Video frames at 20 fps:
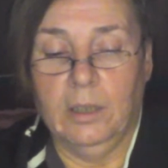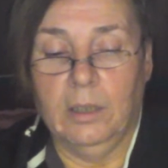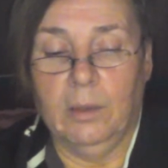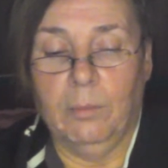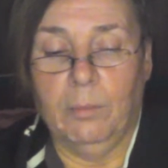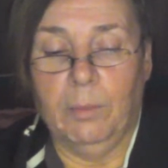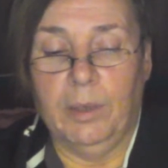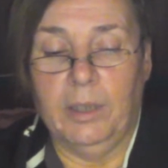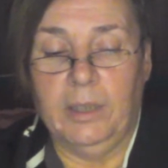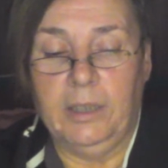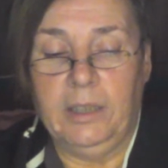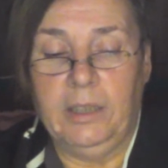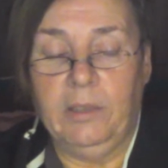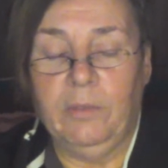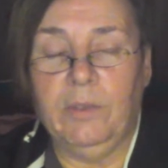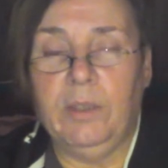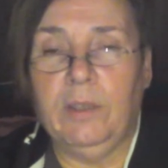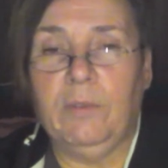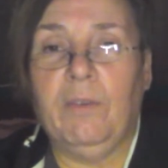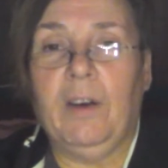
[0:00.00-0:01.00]
But
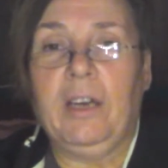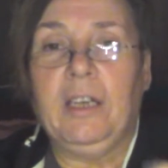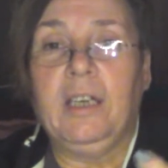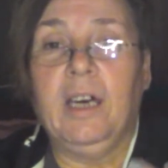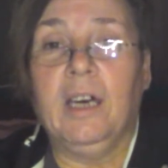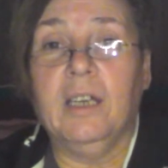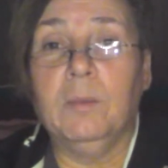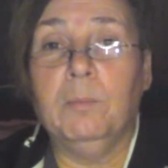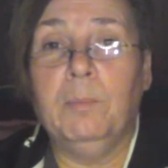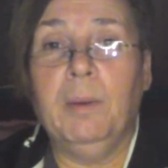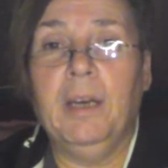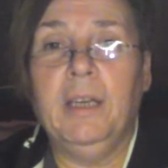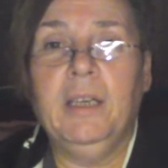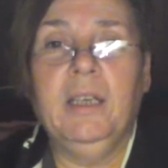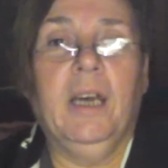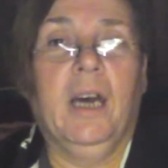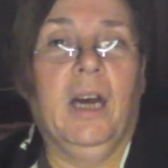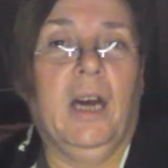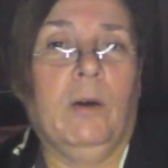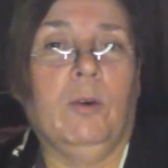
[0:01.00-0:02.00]
even if I got a
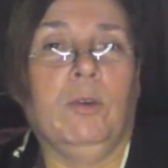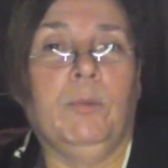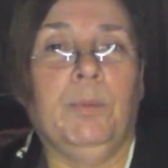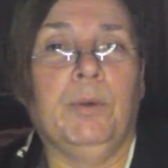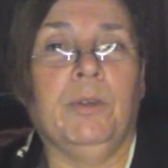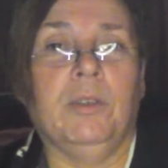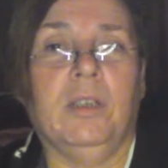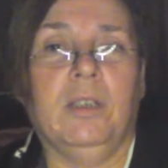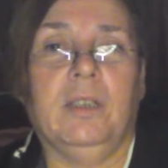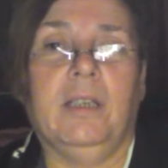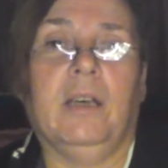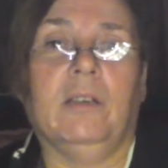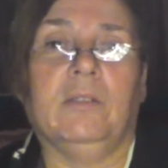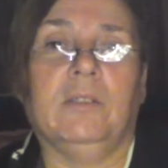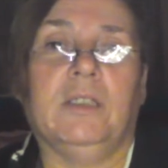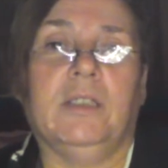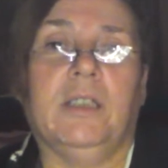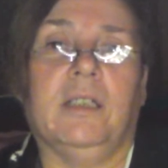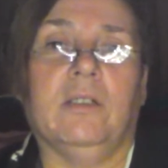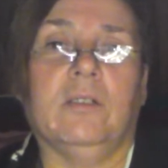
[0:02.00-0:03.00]
bed, I would put it
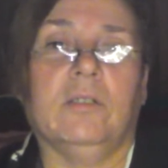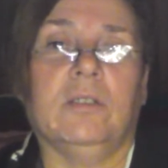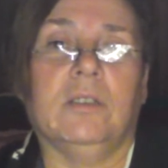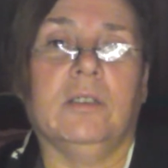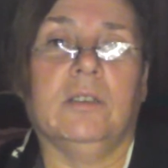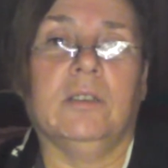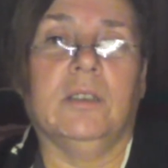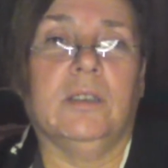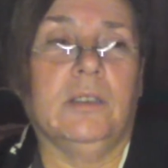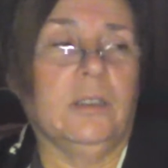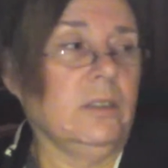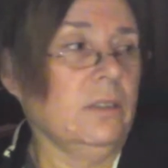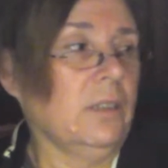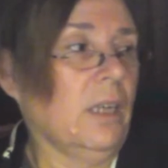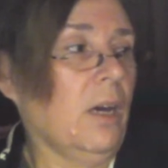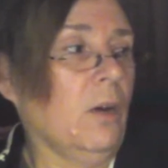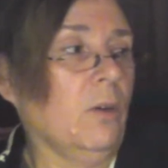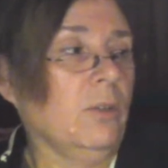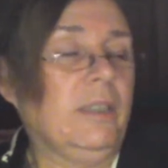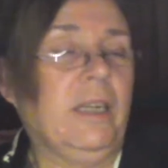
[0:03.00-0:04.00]
downstairs.
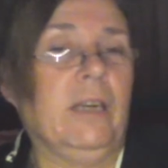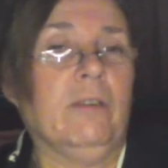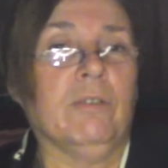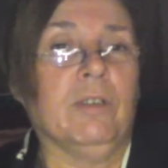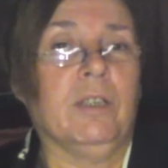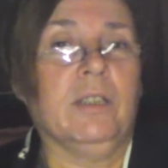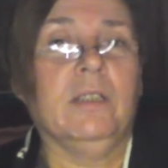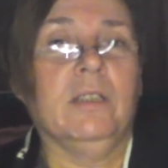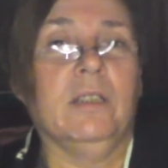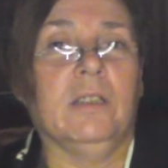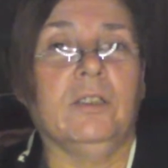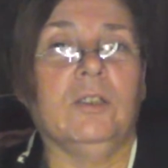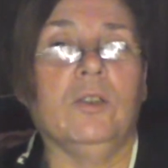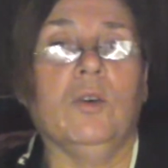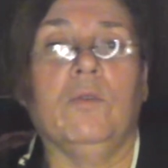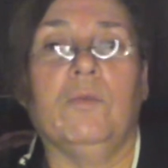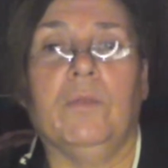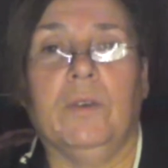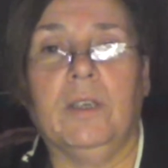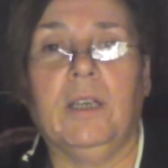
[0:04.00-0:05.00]
I would get rid of the
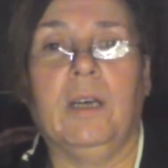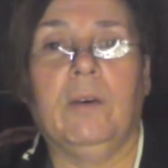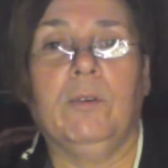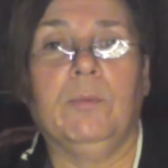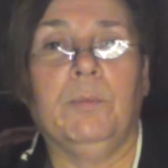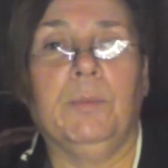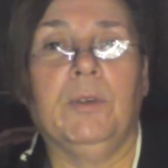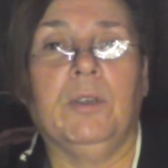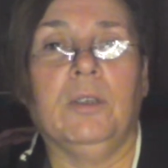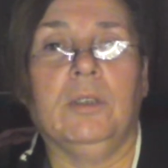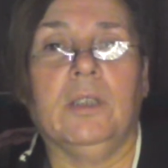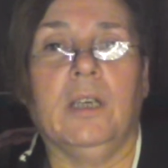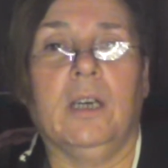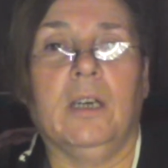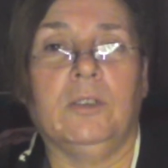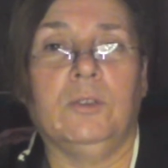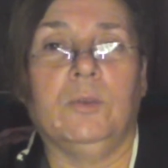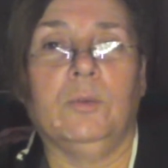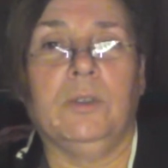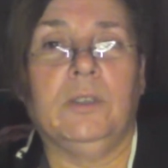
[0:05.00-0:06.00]
sofa and I would put
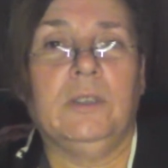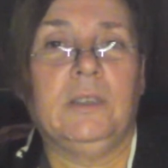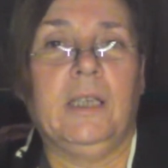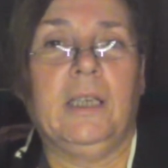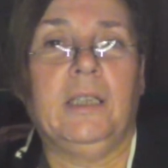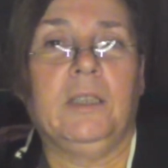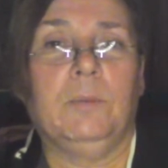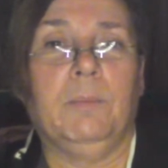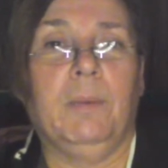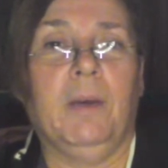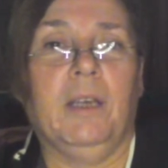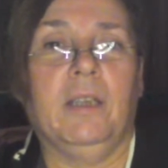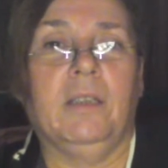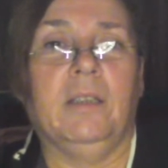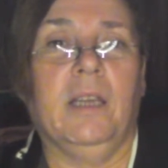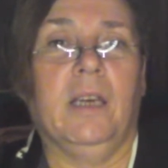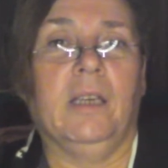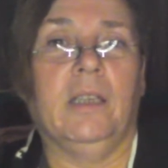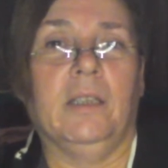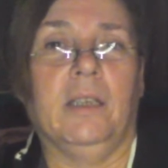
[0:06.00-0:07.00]
a twin-size bed
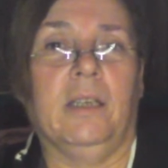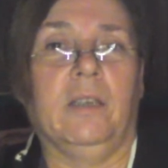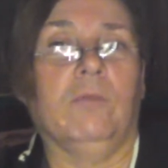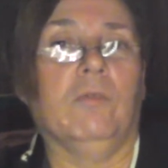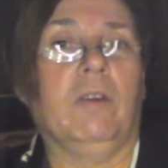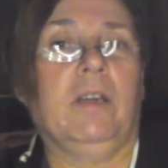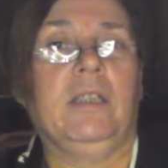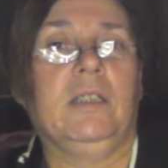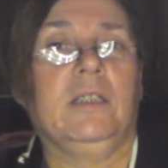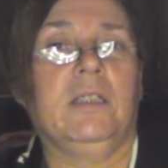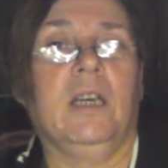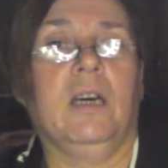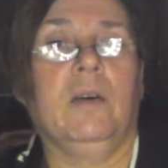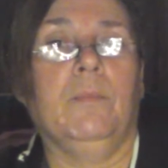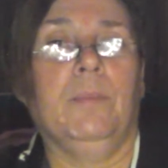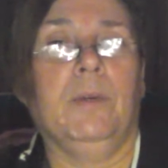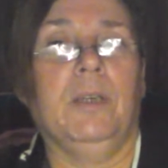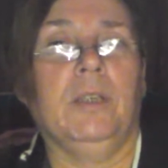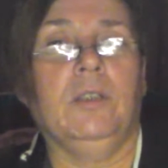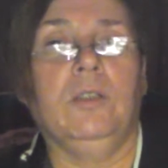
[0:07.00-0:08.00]
that, like, raised
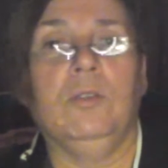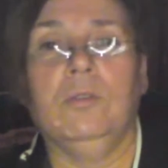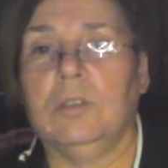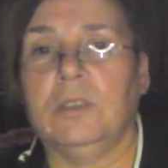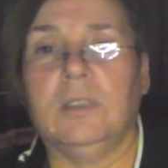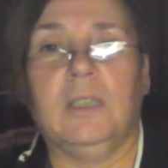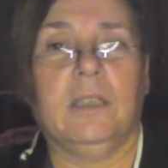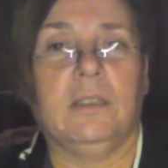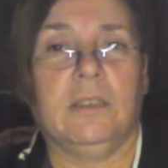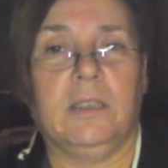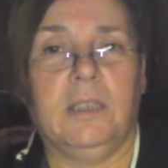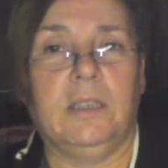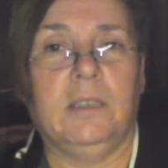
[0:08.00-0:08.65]
up and use it as